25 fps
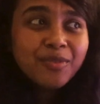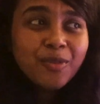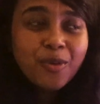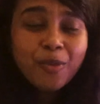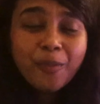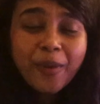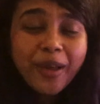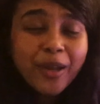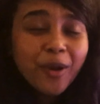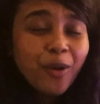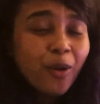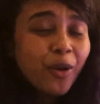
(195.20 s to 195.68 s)
oh
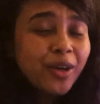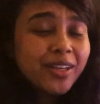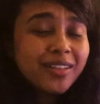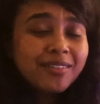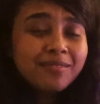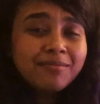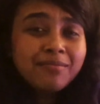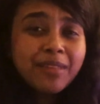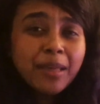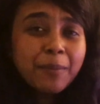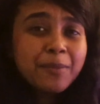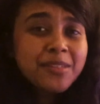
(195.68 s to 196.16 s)
my
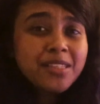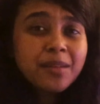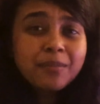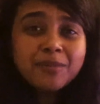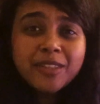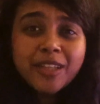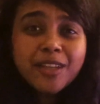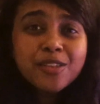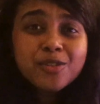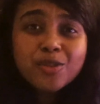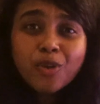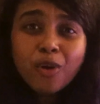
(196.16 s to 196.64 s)
god maybe
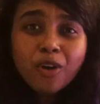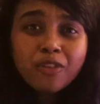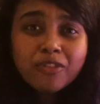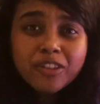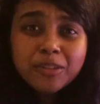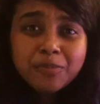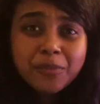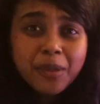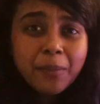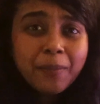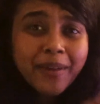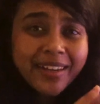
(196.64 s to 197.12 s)
something is wrong
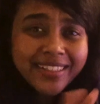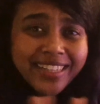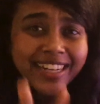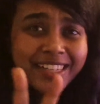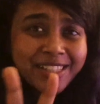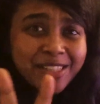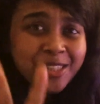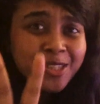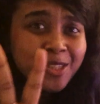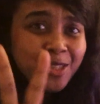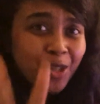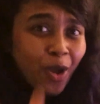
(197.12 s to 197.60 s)
with me but
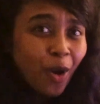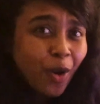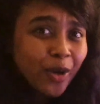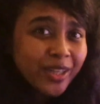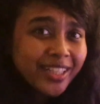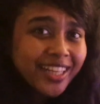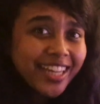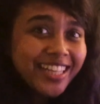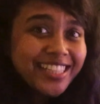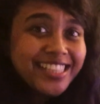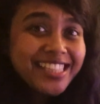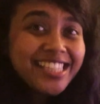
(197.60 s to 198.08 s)
it's
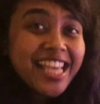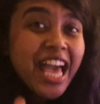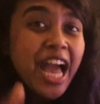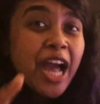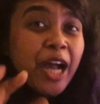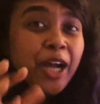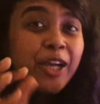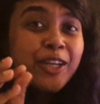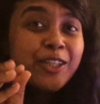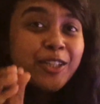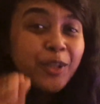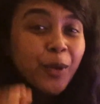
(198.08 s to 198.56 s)
not it's
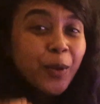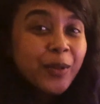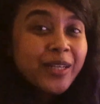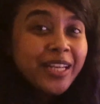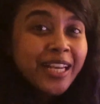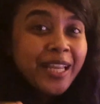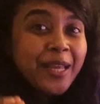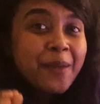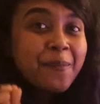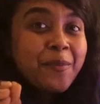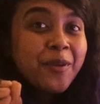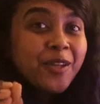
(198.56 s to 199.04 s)

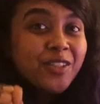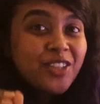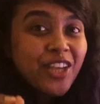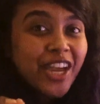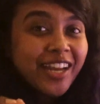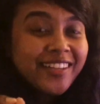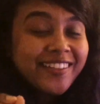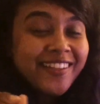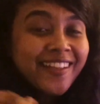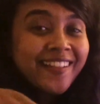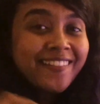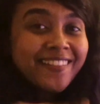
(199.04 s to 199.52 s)
totally
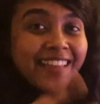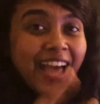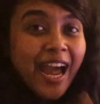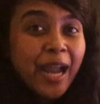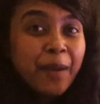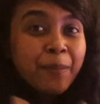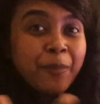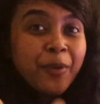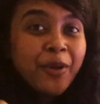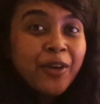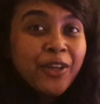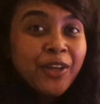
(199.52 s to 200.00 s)
projecting
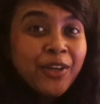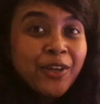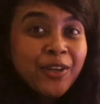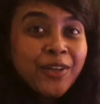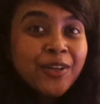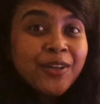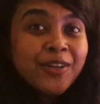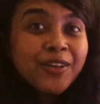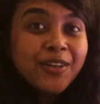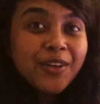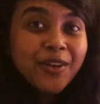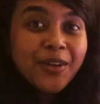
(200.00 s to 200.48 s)
that
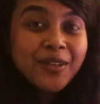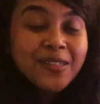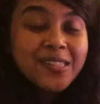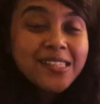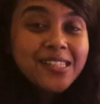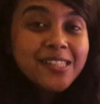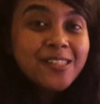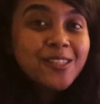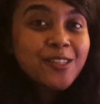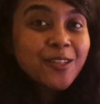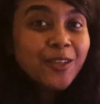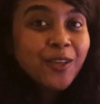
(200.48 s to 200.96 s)
particular
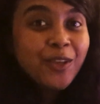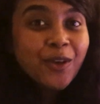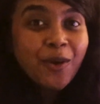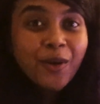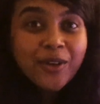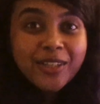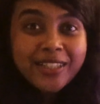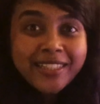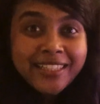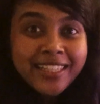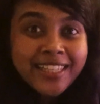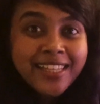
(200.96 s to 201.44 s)
girl's
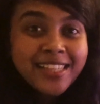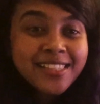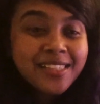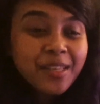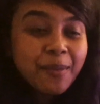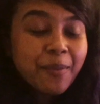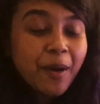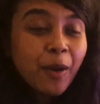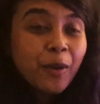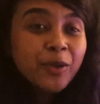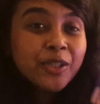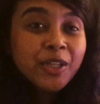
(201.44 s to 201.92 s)
insecurities
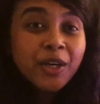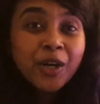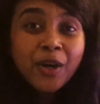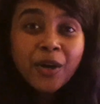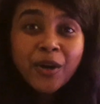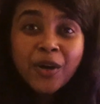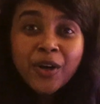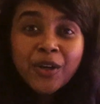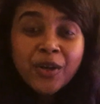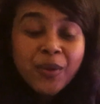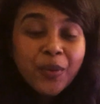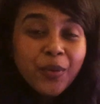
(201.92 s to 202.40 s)
about
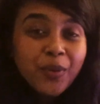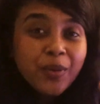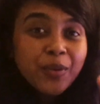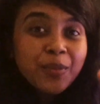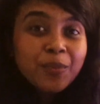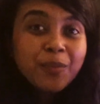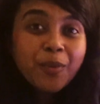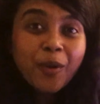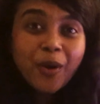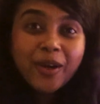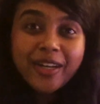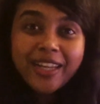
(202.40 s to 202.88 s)
her
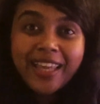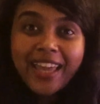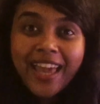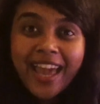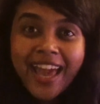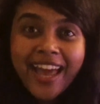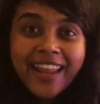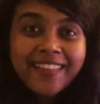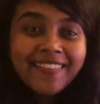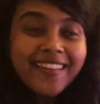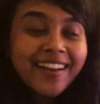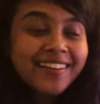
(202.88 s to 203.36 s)
own body
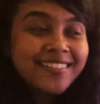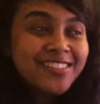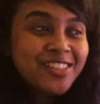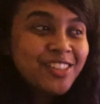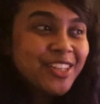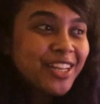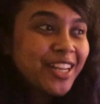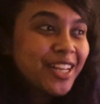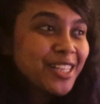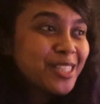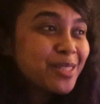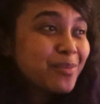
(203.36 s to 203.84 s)
hair that
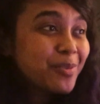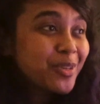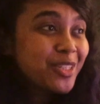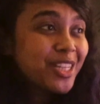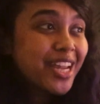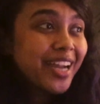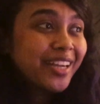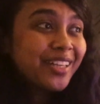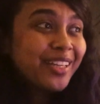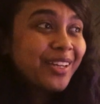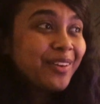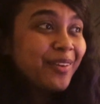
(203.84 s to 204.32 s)
she is
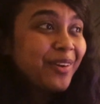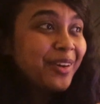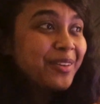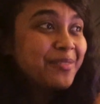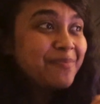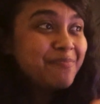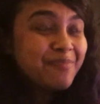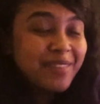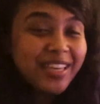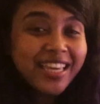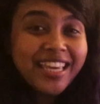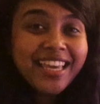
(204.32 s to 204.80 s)
projecting
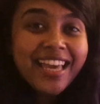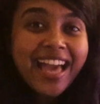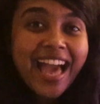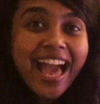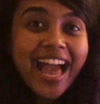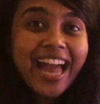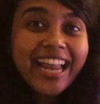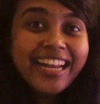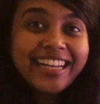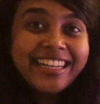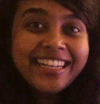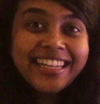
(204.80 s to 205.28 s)
on me
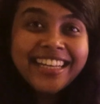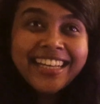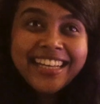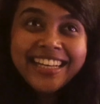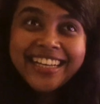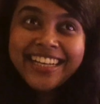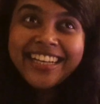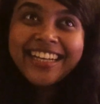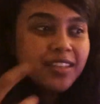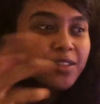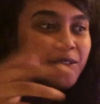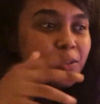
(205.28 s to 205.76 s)
and
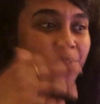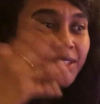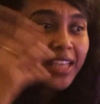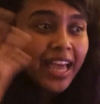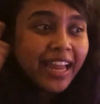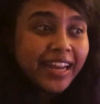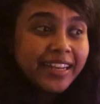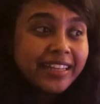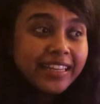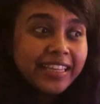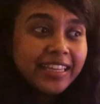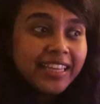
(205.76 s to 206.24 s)
the
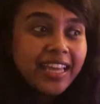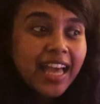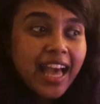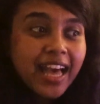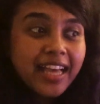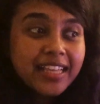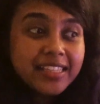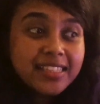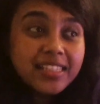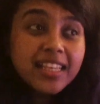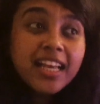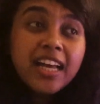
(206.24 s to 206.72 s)
society
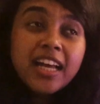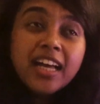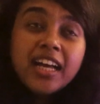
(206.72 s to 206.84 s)
has